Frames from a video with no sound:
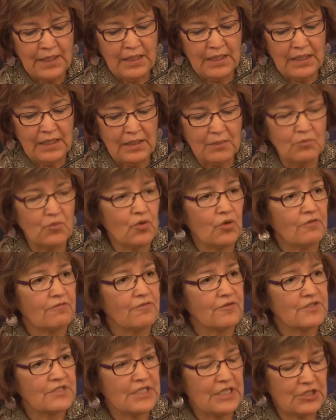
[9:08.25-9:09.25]
More
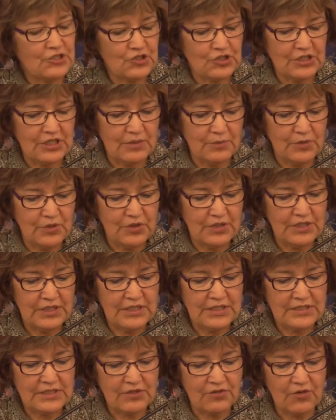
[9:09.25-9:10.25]
First Nation
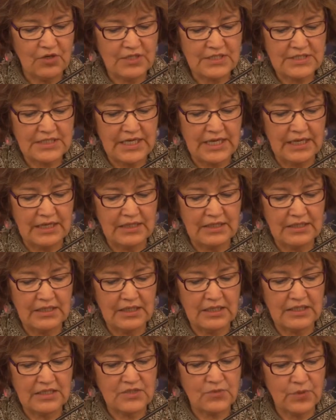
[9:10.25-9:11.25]
communities across
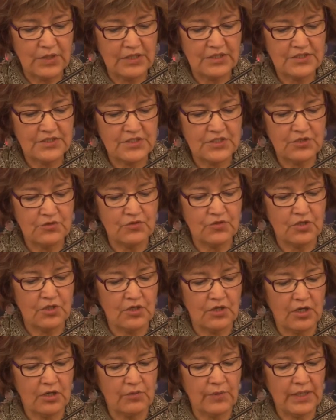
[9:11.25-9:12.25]
Canada, as well as the
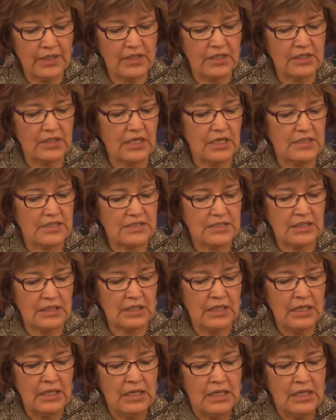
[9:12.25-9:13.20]
Yukon, are recognizing